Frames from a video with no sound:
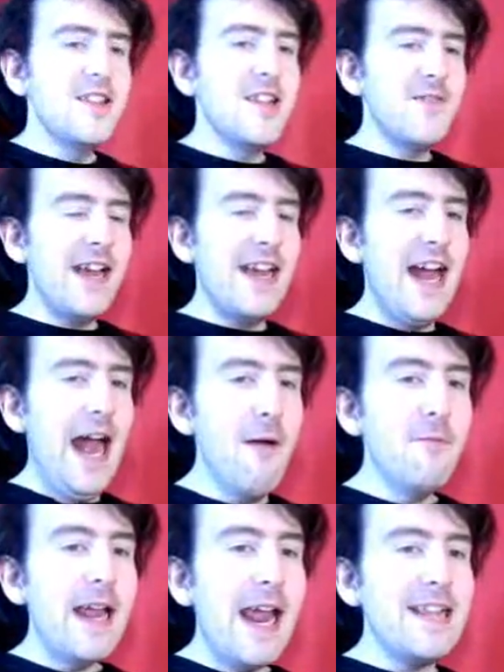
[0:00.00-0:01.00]
Sorry, no!
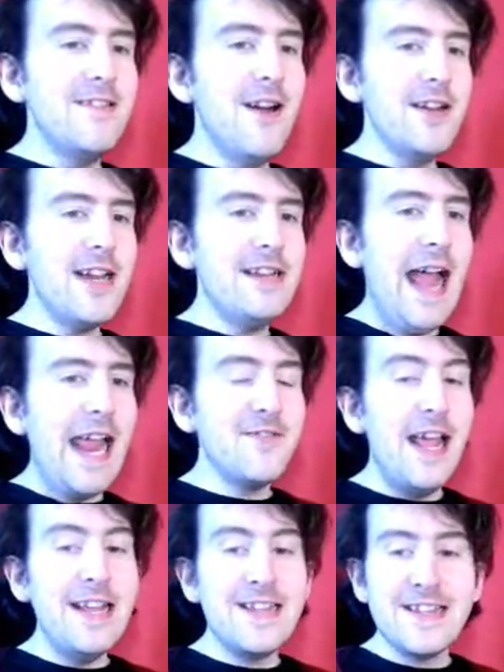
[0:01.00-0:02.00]
It's not, you
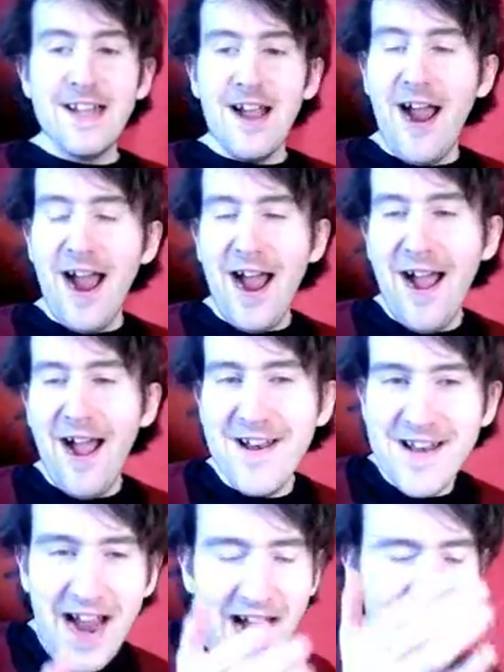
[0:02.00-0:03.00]
naturist! Ah,
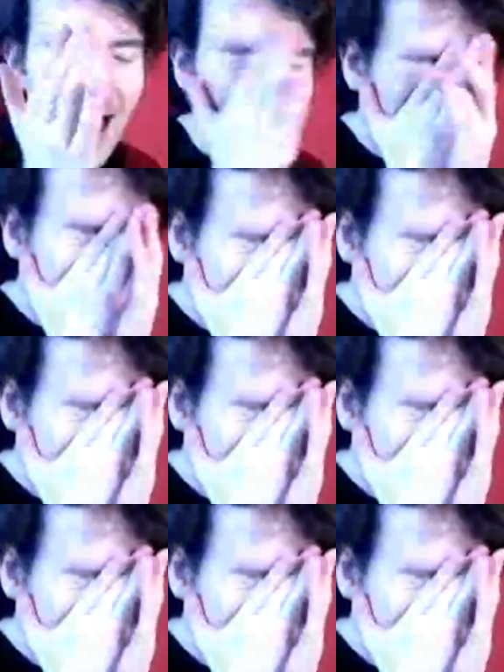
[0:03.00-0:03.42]
no!